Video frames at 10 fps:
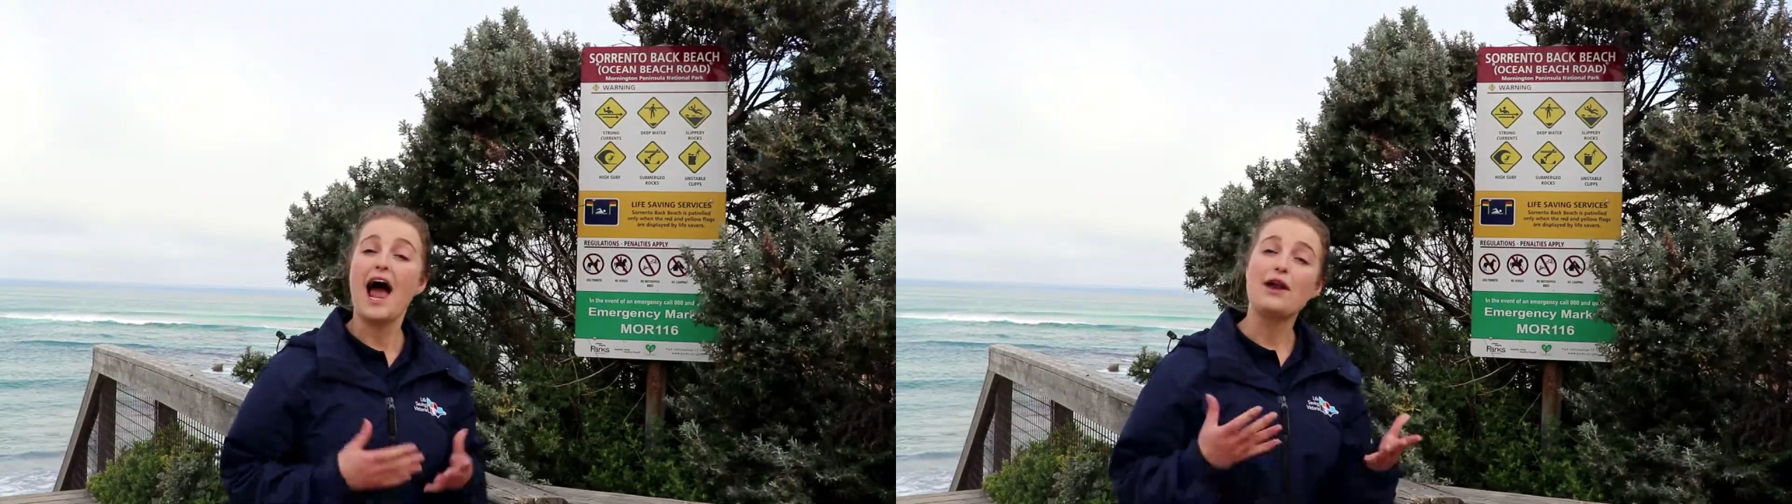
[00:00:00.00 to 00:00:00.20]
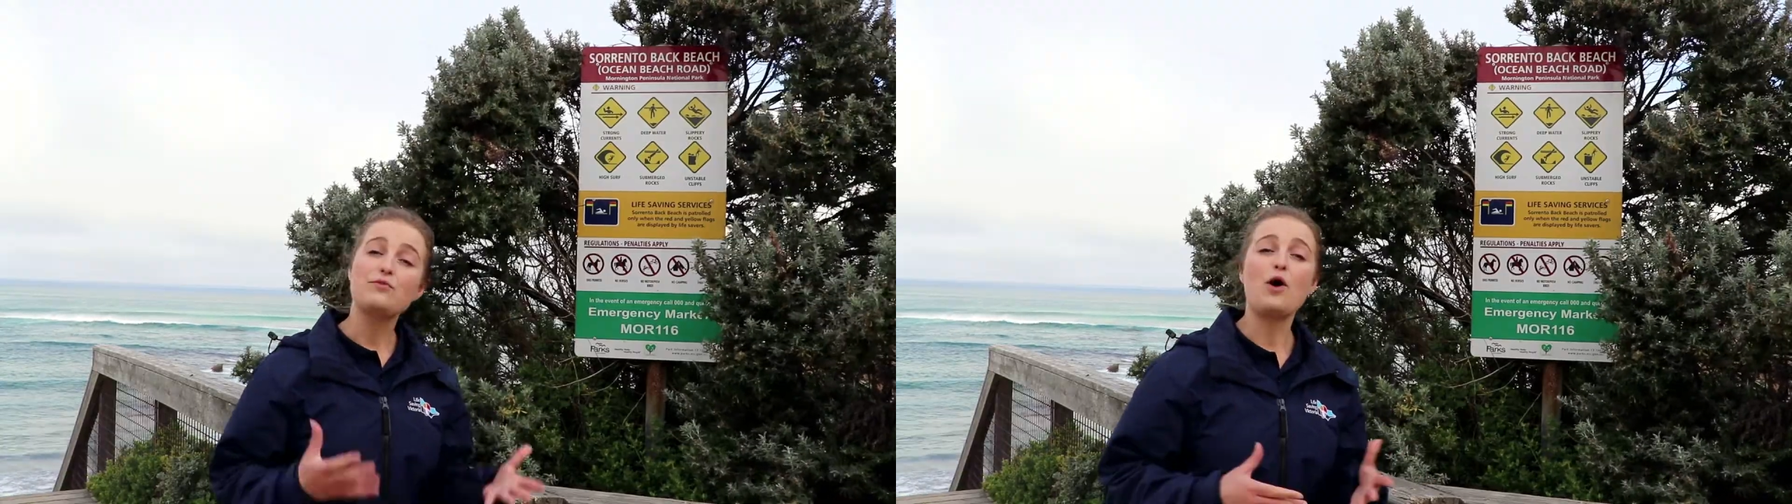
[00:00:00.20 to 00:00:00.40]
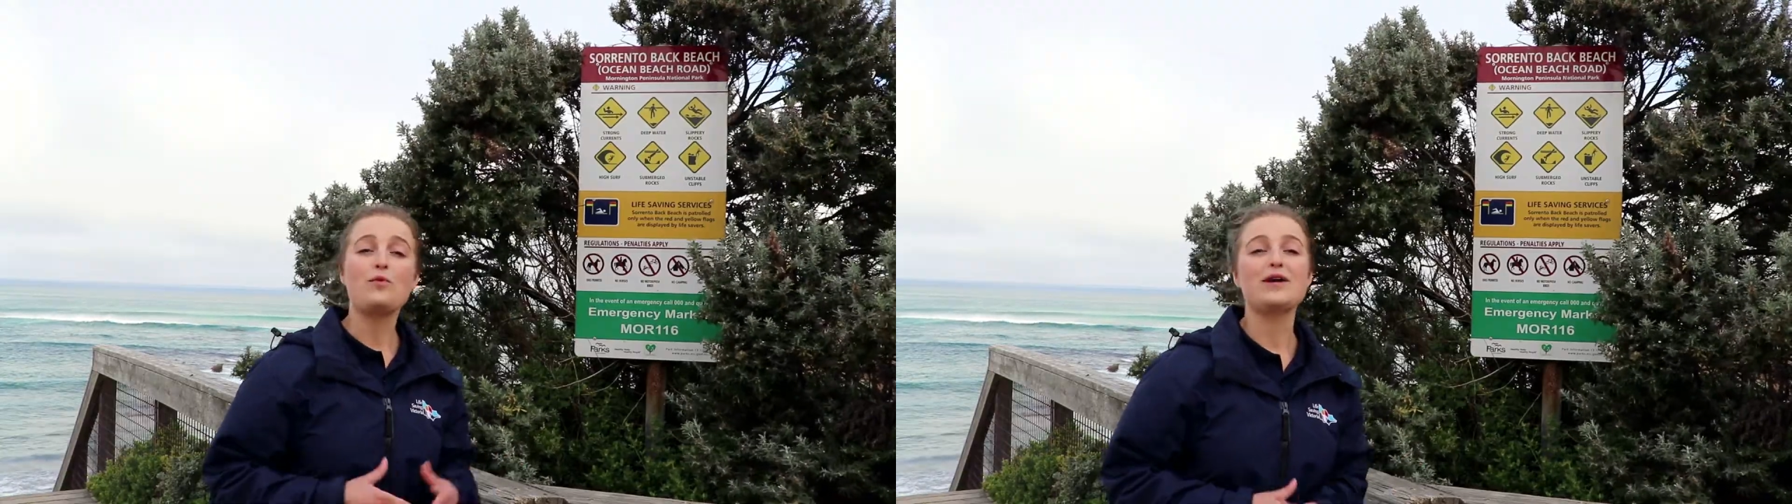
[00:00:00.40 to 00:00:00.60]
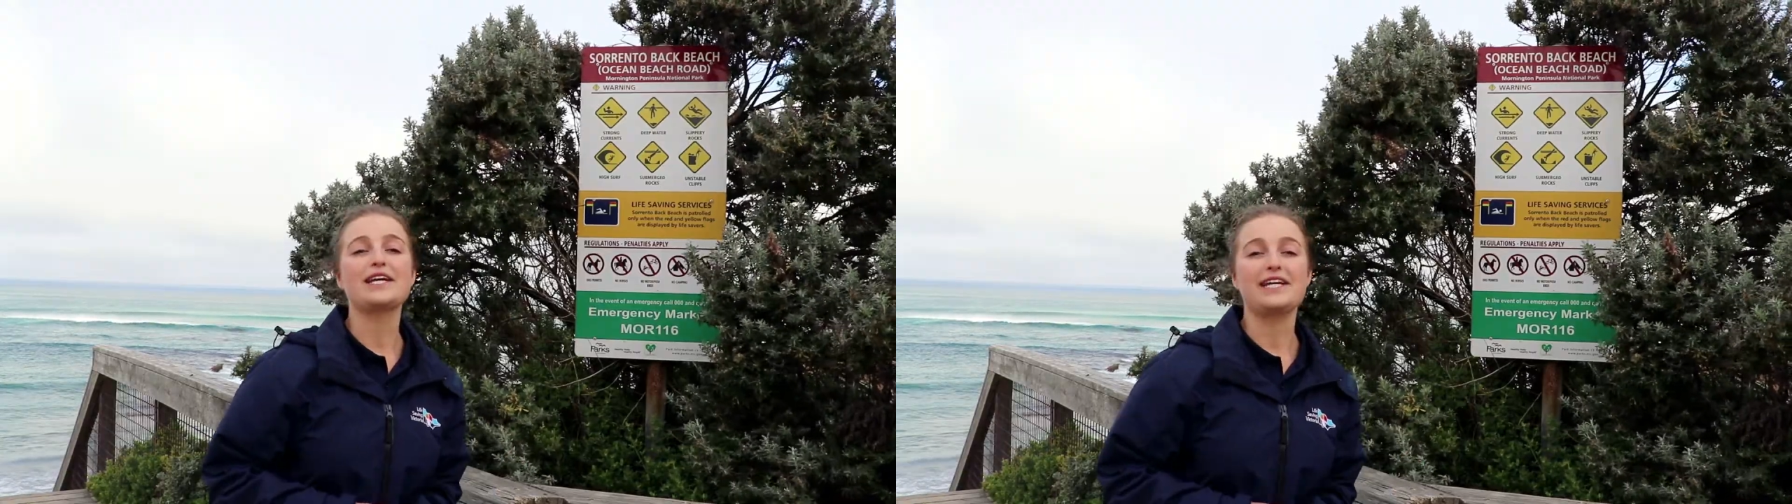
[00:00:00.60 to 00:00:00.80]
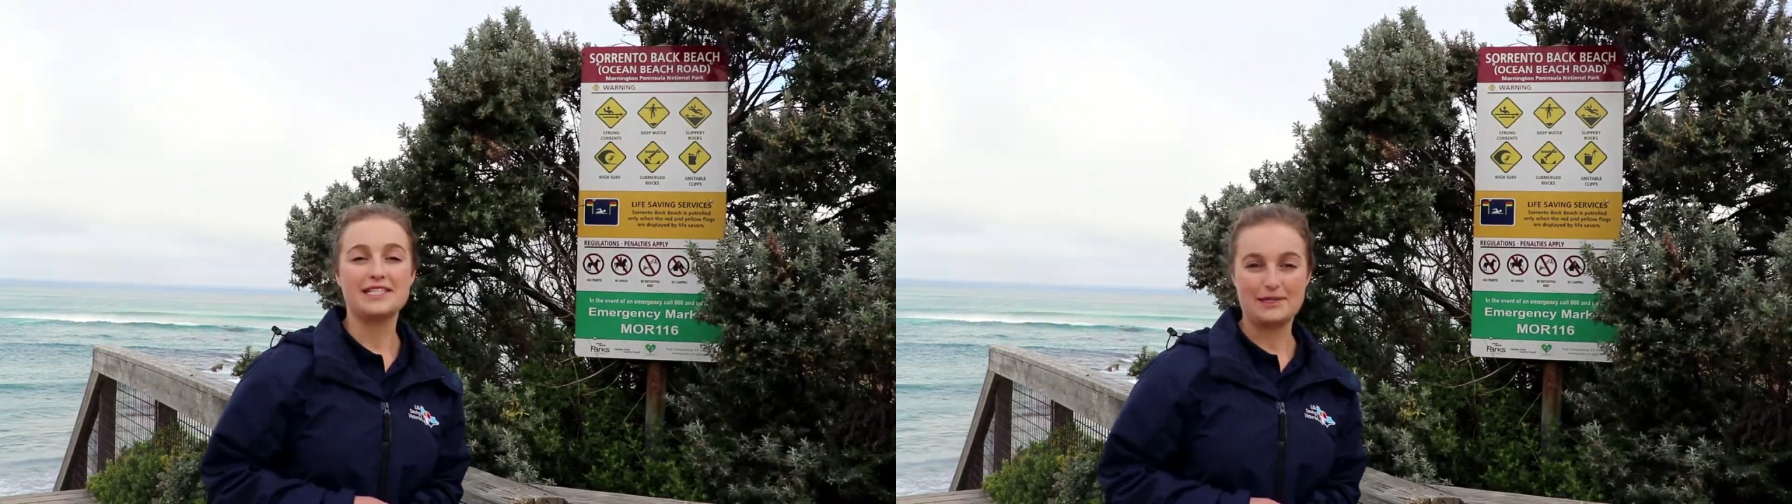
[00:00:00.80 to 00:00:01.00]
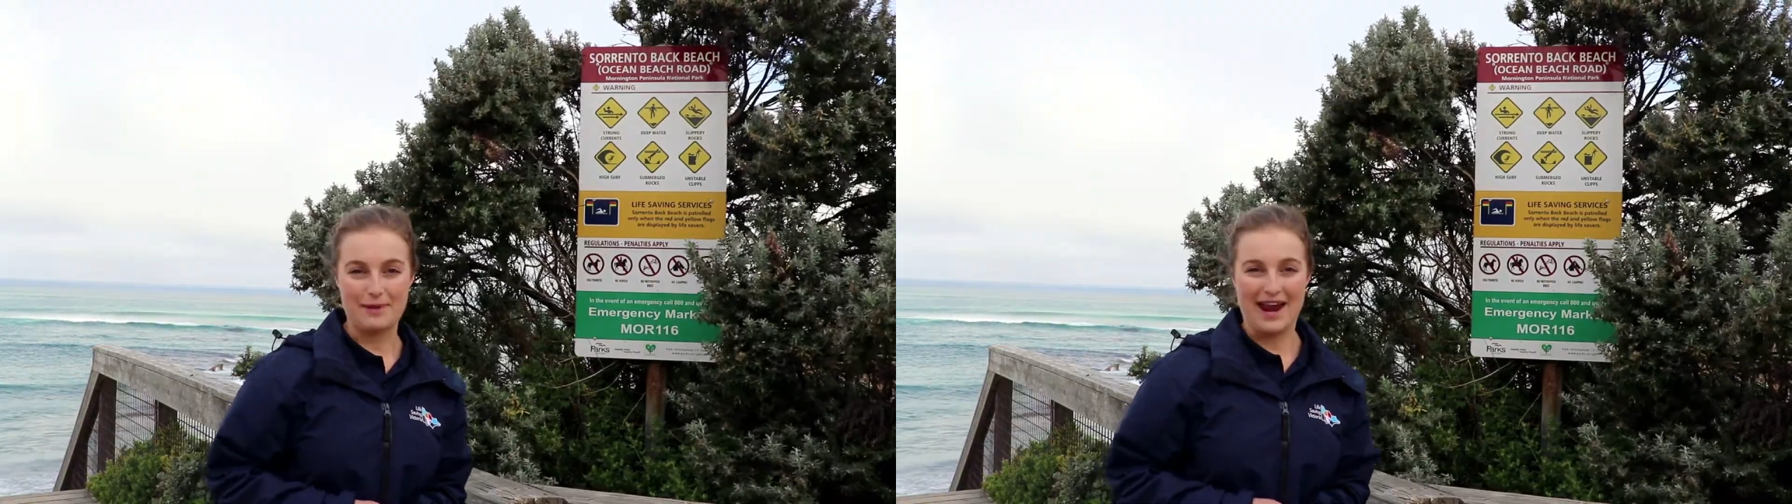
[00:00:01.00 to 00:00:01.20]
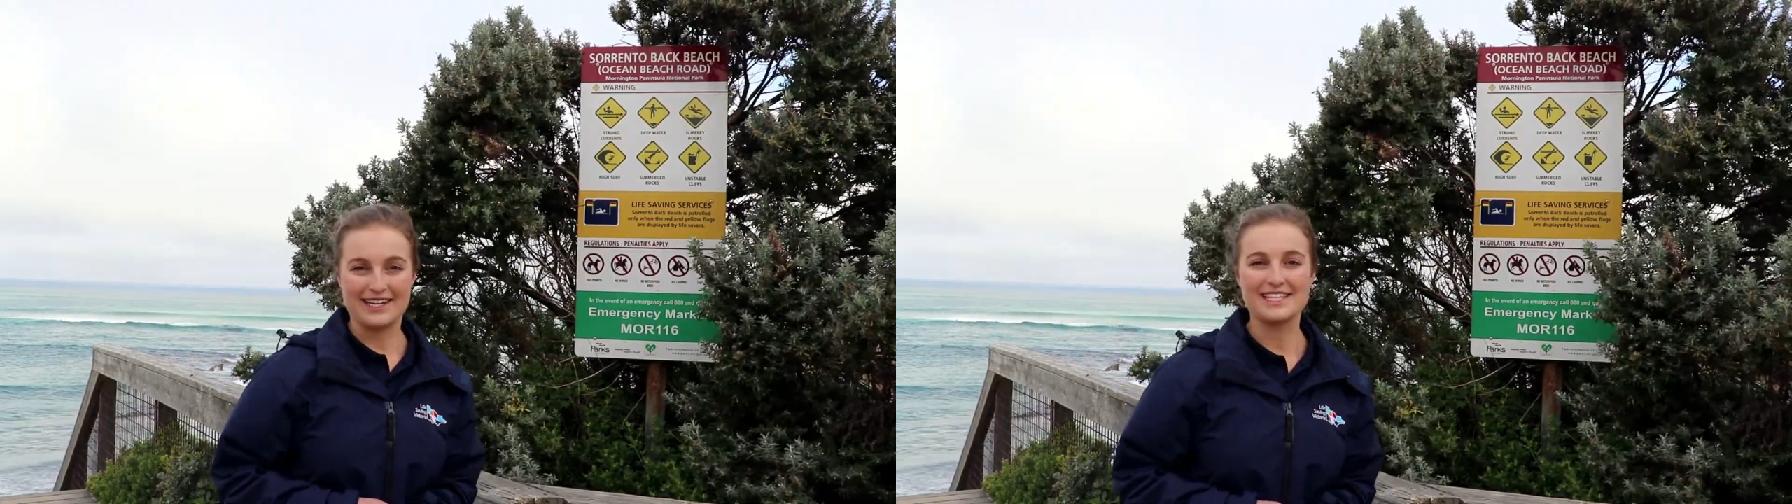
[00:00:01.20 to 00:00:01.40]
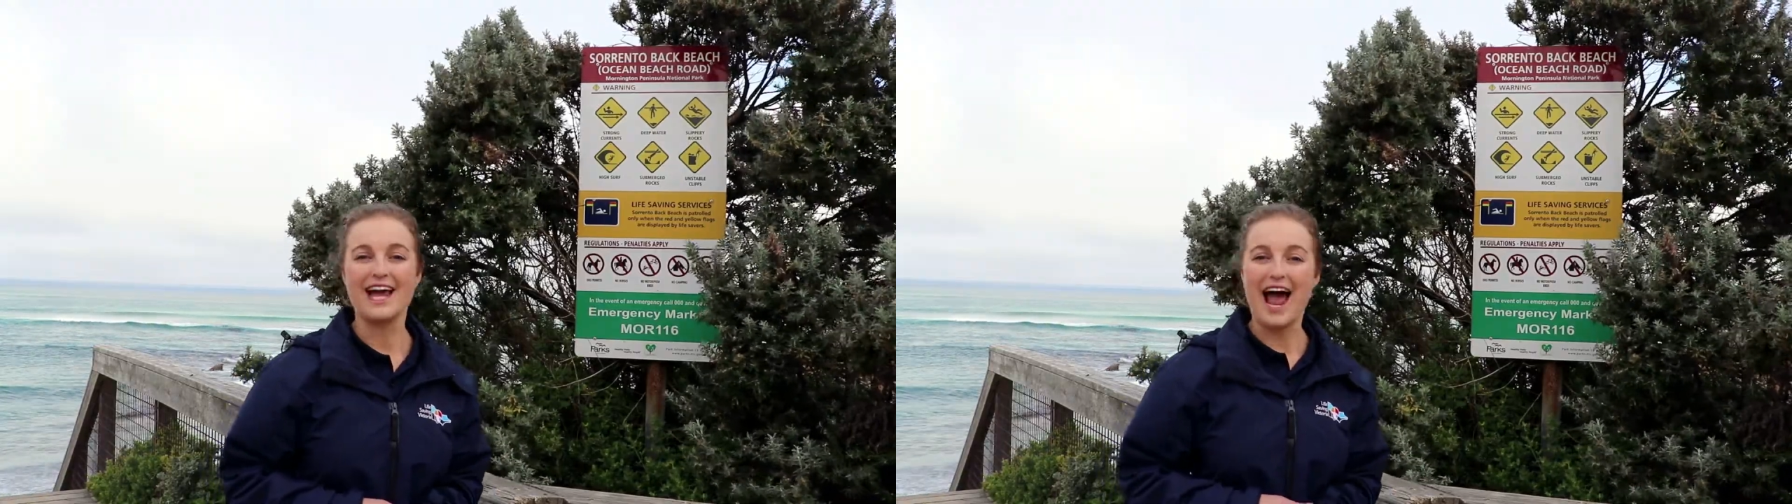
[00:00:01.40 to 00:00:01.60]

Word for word: and what we can expect